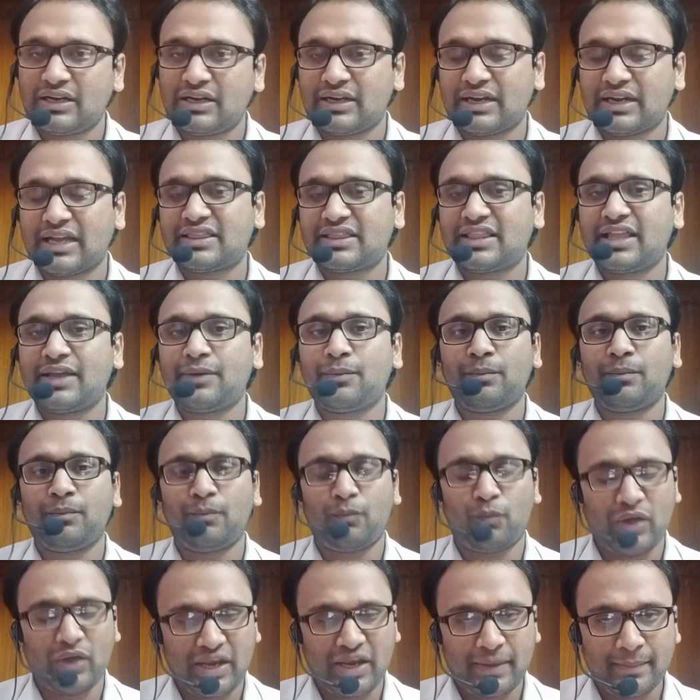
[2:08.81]
Nothing
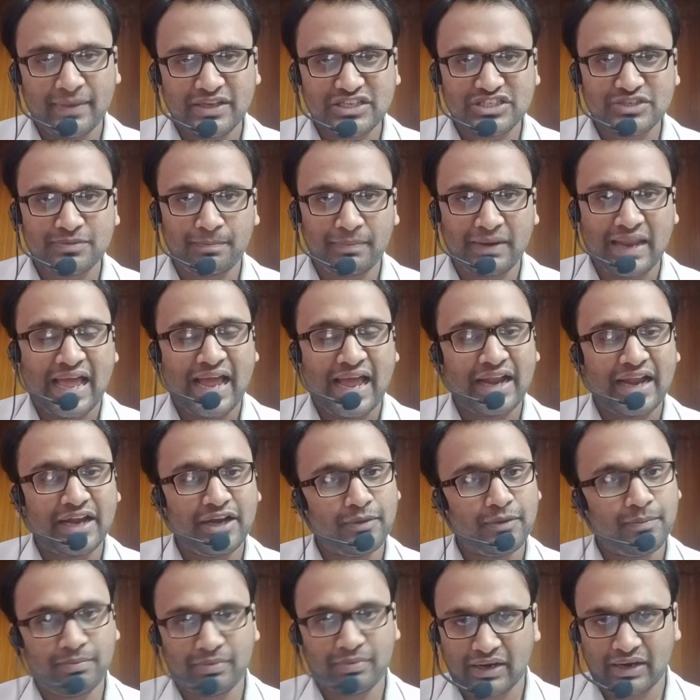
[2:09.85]
very much
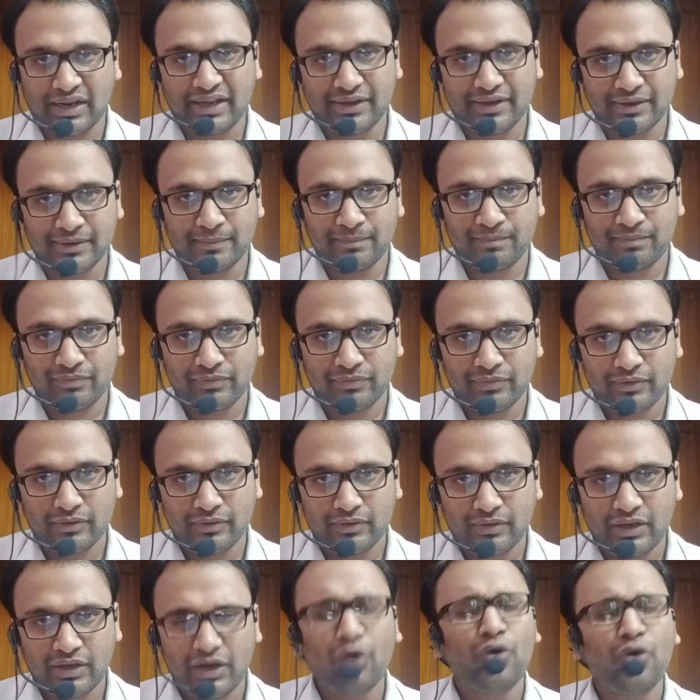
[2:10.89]
planned prior,
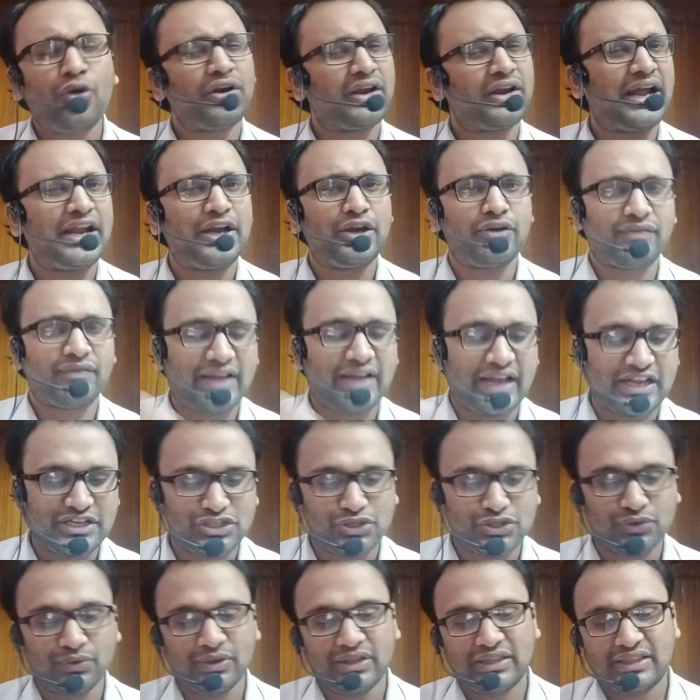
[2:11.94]
or kind of
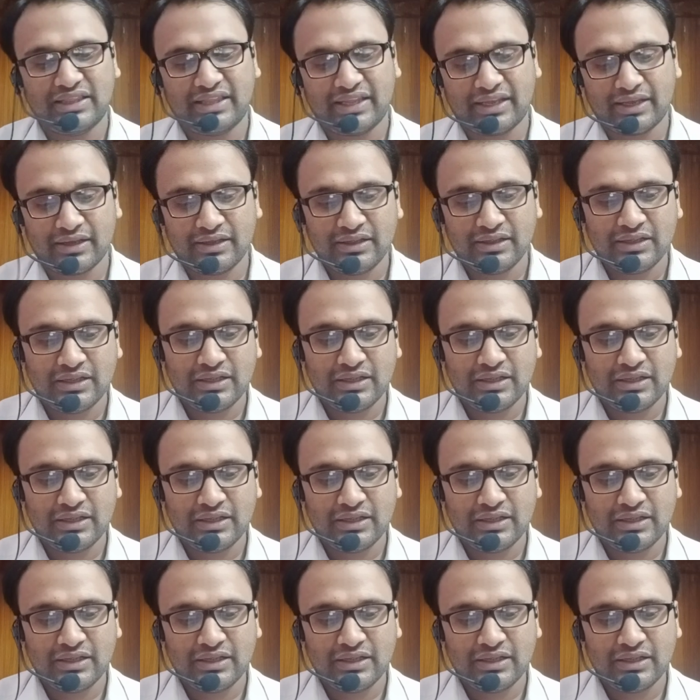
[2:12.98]
casual thing.